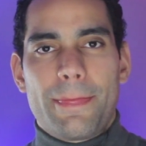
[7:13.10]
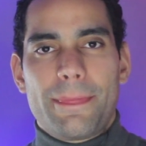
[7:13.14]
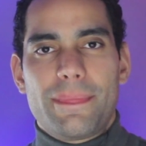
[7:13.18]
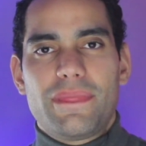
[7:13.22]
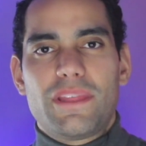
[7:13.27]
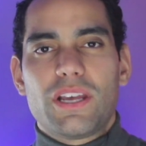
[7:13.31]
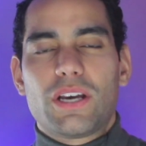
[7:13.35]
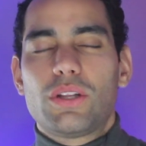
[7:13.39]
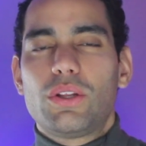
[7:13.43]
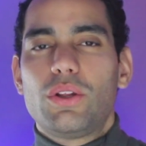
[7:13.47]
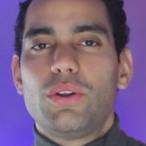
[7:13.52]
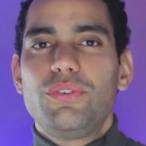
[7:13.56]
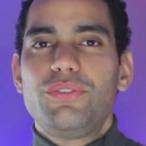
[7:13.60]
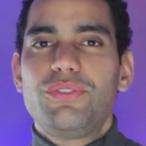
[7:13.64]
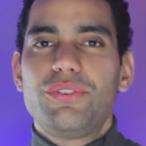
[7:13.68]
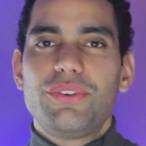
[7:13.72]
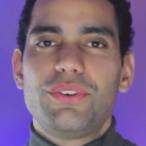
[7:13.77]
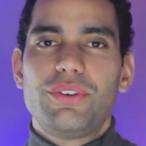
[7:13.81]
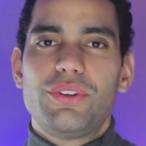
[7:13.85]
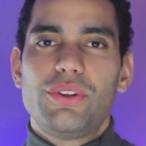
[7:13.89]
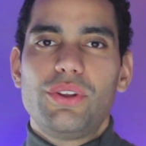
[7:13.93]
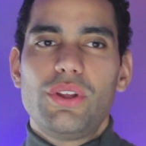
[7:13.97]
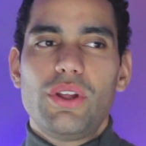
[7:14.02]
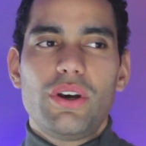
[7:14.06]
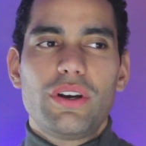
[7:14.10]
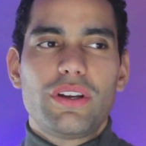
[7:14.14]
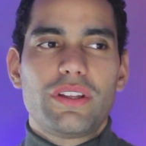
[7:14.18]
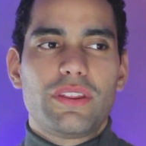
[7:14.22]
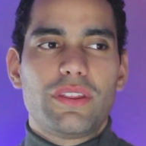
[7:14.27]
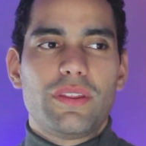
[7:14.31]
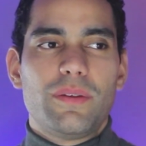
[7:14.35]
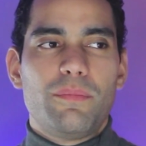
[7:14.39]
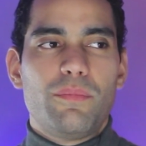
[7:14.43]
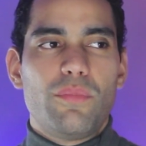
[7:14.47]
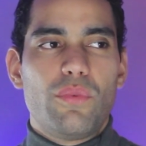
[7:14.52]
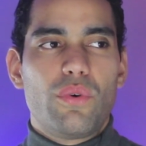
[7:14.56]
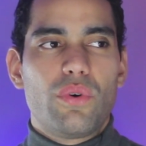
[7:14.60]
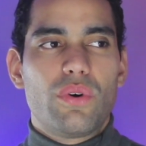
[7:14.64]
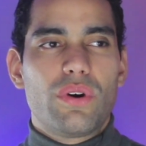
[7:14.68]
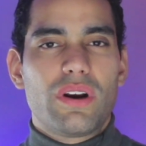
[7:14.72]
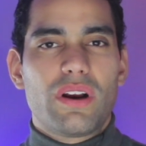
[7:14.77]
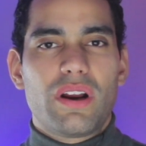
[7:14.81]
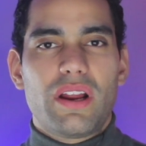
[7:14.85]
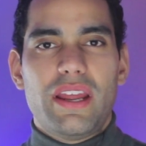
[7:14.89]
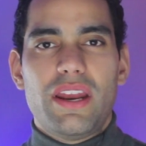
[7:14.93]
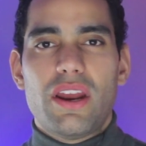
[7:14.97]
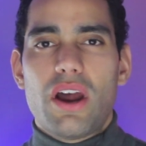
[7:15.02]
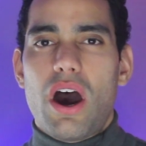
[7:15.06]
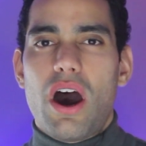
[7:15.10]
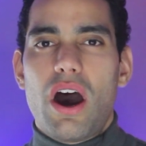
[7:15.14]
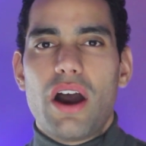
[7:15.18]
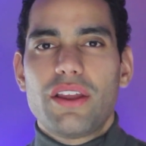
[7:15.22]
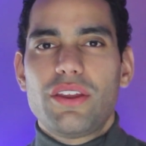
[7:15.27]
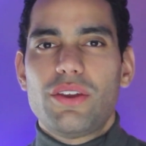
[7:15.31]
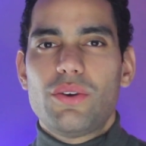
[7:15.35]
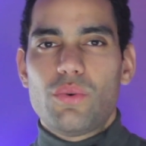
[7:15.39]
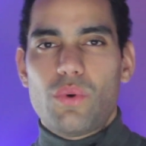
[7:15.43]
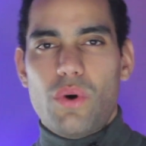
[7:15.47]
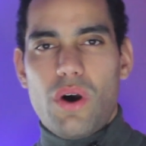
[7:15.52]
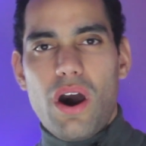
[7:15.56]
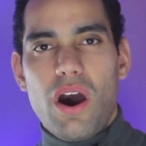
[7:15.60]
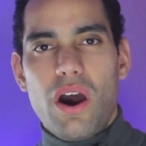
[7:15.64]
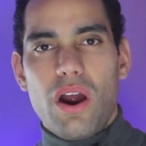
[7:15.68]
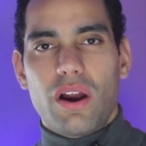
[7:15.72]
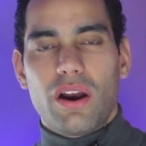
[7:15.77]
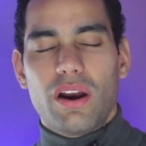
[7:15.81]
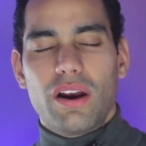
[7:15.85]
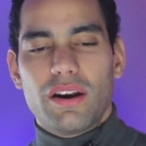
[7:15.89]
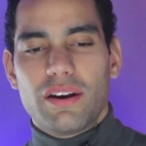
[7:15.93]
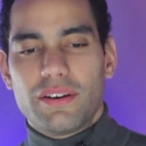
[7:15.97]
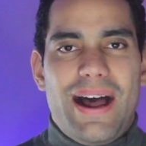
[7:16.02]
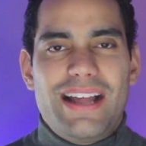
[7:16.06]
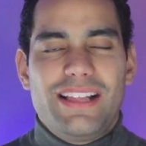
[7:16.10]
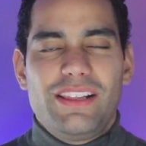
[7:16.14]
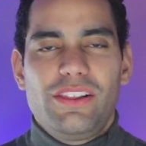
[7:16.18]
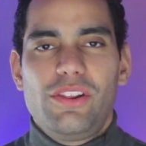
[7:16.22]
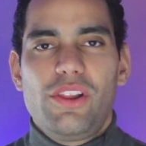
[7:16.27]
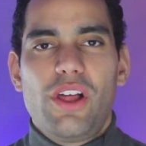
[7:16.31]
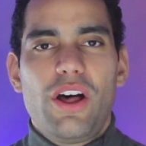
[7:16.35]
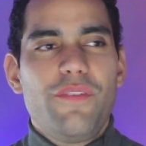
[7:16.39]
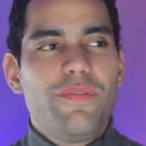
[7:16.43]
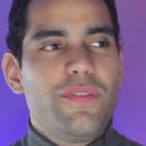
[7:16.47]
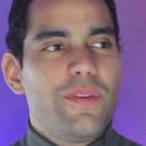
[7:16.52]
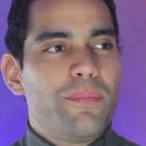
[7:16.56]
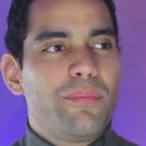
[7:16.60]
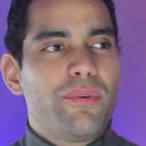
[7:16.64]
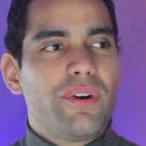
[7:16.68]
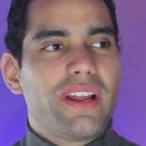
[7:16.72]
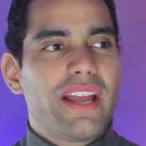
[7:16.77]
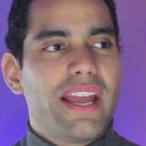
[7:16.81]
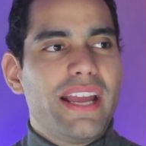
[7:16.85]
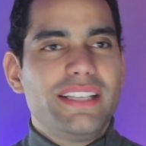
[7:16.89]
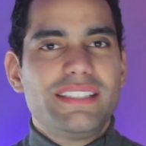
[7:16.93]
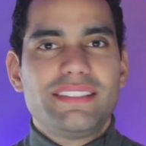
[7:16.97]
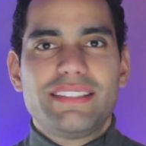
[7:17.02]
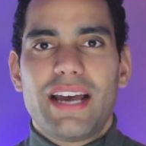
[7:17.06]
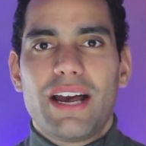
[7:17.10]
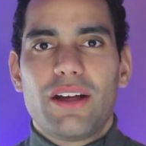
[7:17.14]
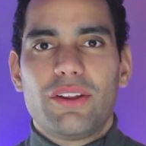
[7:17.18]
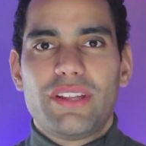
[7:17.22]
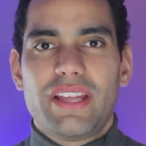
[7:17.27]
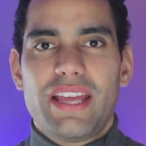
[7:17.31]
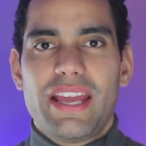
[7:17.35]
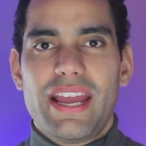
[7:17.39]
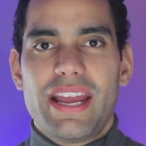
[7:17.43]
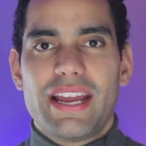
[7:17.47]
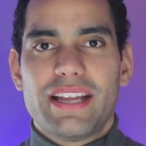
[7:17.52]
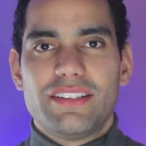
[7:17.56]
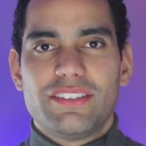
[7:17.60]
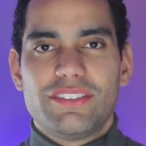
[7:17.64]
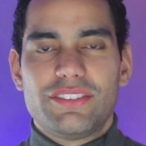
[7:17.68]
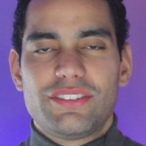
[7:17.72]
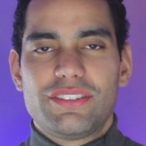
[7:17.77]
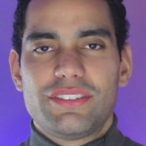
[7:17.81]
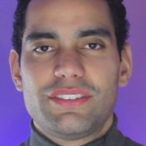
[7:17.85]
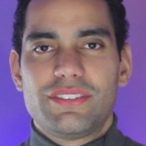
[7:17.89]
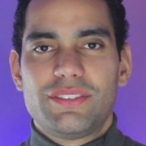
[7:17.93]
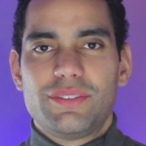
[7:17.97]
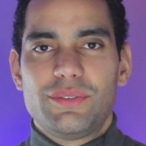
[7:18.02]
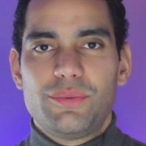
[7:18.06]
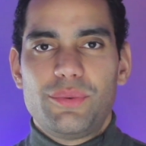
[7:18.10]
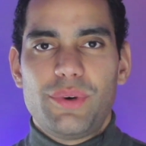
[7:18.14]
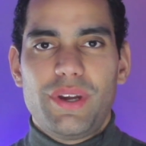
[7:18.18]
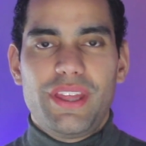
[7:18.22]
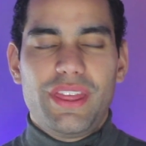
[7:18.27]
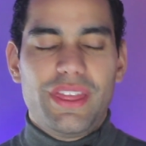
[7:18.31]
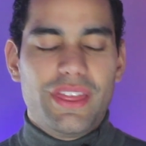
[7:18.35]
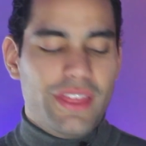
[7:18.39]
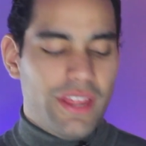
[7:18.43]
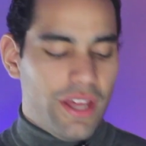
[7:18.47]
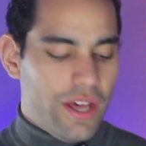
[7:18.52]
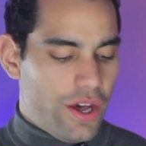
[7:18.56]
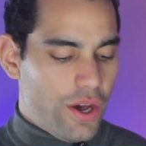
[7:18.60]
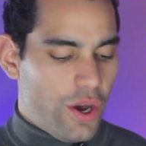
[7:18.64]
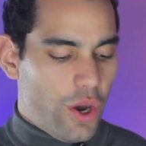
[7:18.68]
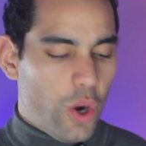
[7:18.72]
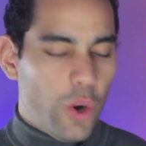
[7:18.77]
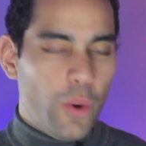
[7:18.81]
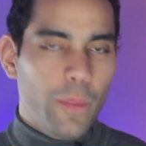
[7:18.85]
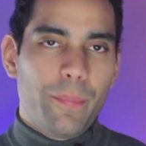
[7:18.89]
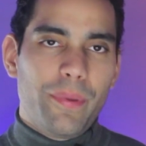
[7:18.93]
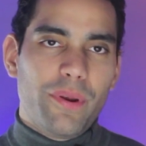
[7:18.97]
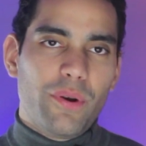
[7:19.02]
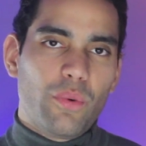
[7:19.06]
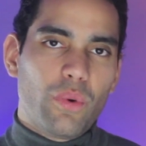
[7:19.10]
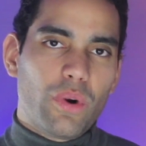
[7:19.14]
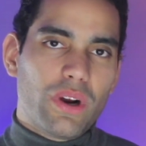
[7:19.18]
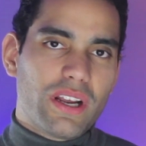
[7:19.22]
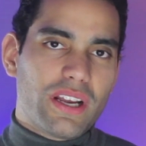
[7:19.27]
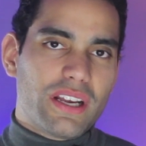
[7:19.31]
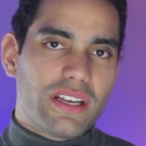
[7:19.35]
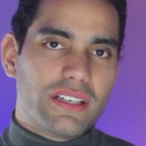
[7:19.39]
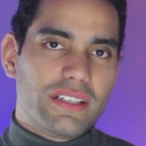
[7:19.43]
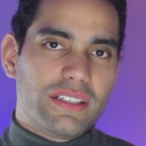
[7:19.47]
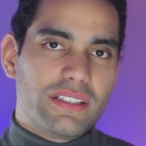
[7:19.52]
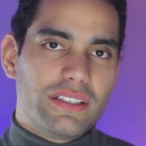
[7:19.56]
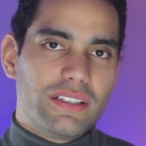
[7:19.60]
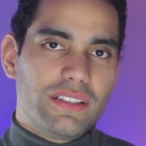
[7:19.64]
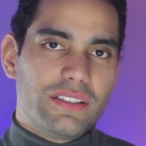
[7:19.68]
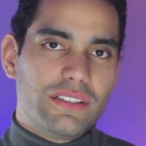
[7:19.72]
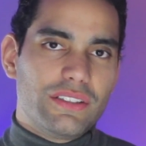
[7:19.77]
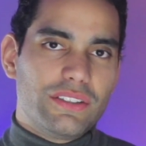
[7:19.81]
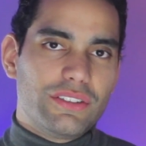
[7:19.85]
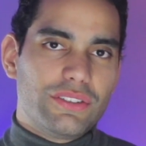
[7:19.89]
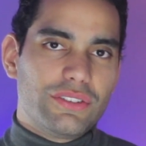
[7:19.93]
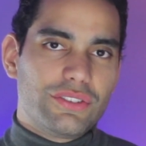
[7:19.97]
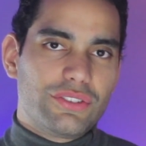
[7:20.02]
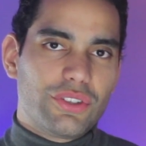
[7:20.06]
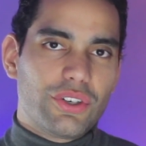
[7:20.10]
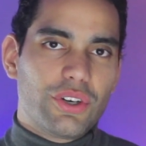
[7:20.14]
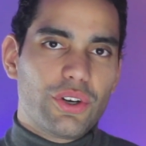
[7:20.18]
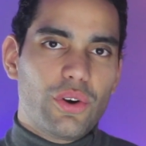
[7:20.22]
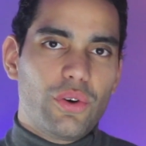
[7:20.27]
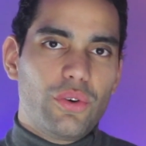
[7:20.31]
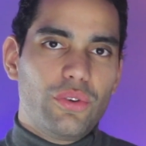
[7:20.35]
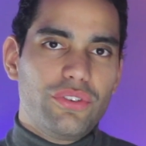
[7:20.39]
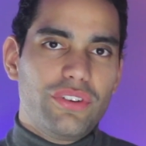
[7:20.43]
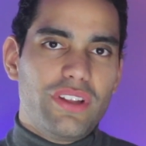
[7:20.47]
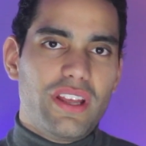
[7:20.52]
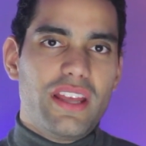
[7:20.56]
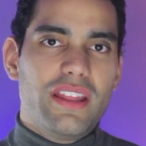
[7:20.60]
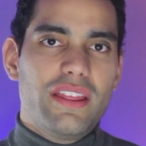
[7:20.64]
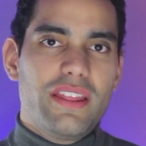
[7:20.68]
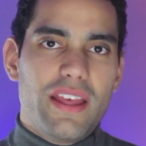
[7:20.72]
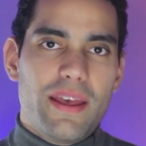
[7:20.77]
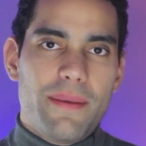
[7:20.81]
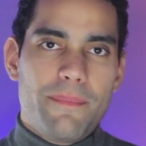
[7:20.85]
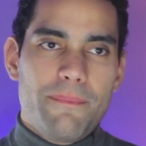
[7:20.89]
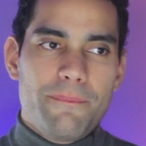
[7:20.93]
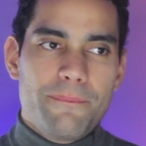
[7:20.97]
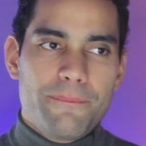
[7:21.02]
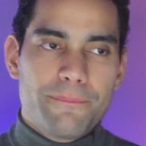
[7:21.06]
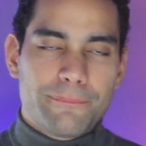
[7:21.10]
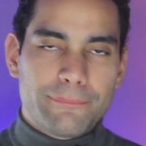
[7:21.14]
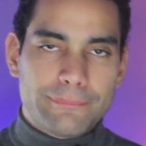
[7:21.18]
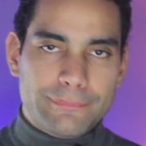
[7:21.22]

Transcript: The closer you look, the more in awe you are. I love the Breguet styled hands with the open work circles in them.